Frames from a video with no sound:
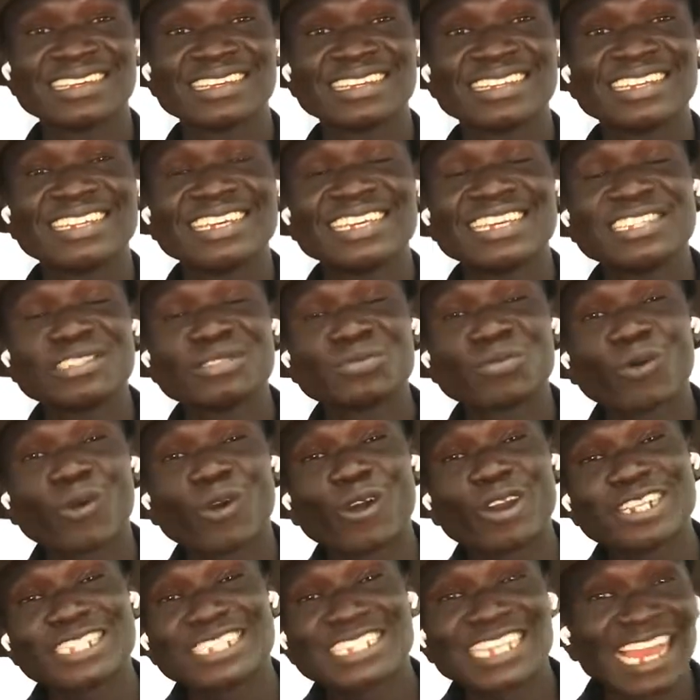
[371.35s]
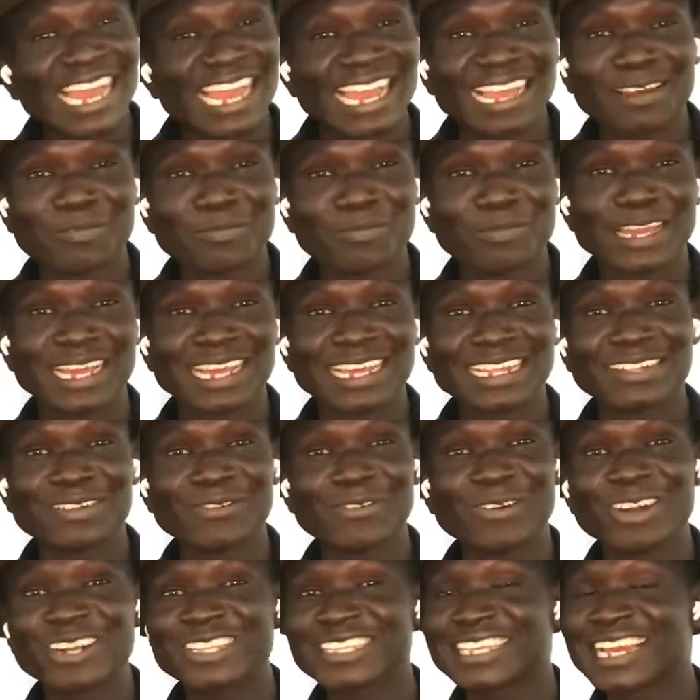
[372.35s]
This Warchild, man.
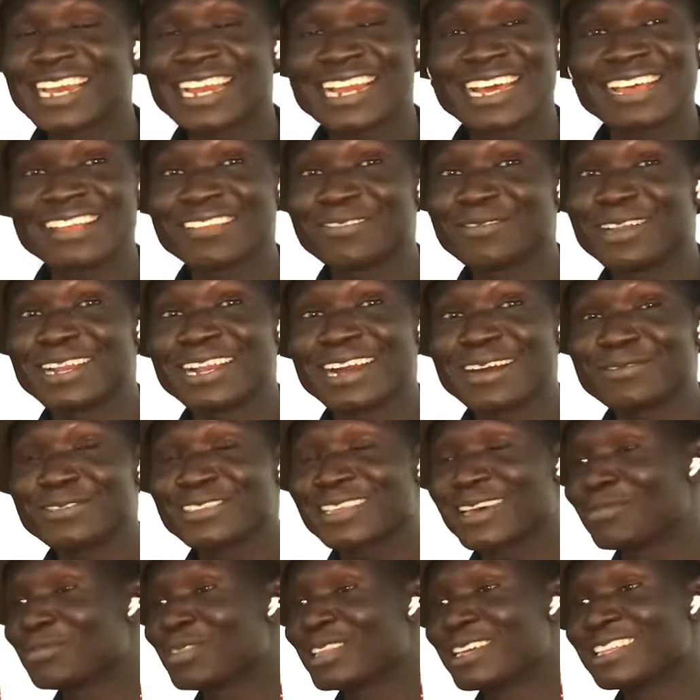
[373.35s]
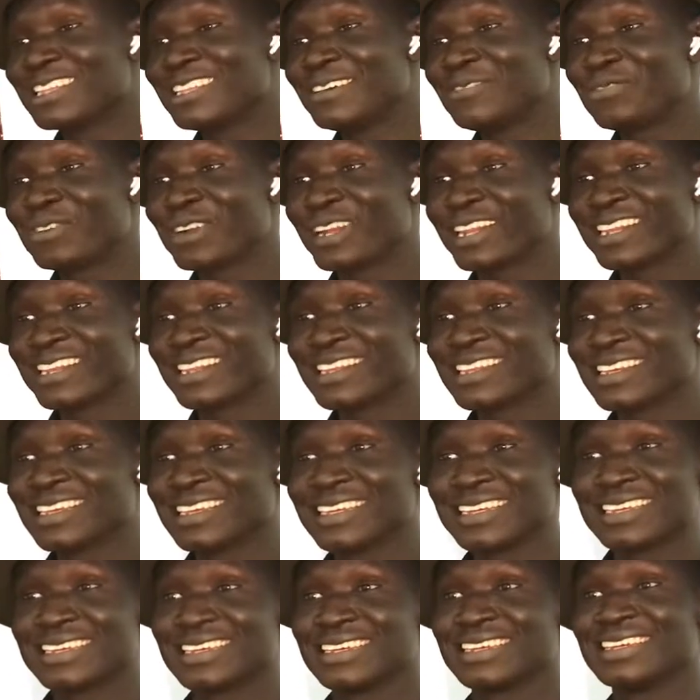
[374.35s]
Warchild has become something different.
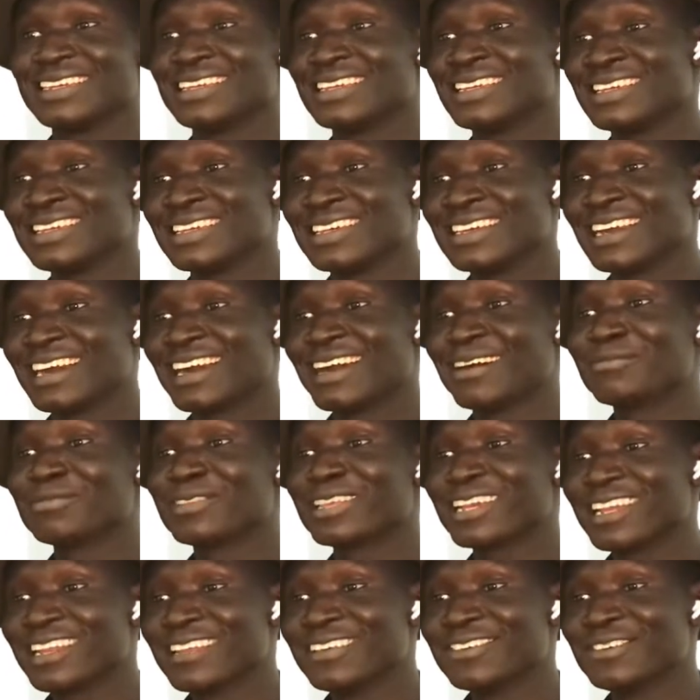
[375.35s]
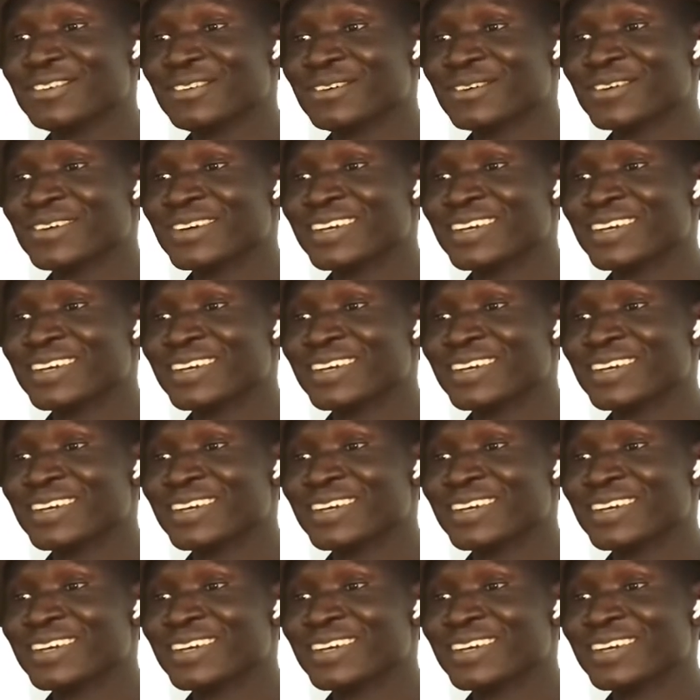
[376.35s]
I'm telling you.